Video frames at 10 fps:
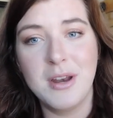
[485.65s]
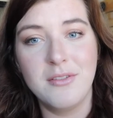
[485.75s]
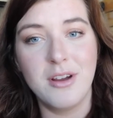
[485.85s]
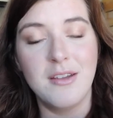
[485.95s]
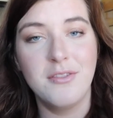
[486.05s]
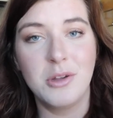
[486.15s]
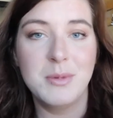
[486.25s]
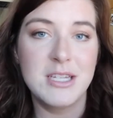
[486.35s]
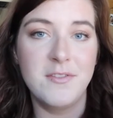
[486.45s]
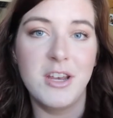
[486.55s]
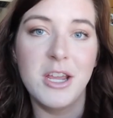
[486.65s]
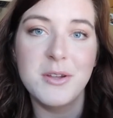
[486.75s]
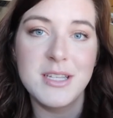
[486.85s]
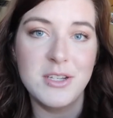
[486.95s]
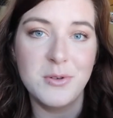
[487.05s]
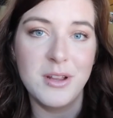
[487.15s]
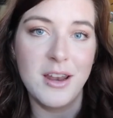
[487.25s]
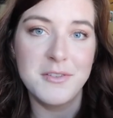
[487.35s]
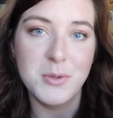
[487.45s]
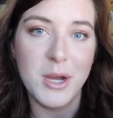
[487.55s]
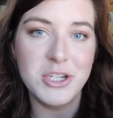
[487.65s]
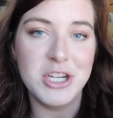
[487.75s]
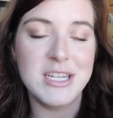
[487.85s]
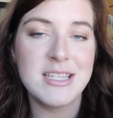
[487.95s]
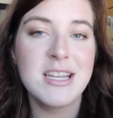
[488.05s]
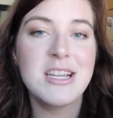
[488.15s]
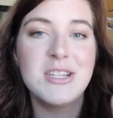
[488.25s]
Whenever I film these videos, I do a lot of swatches,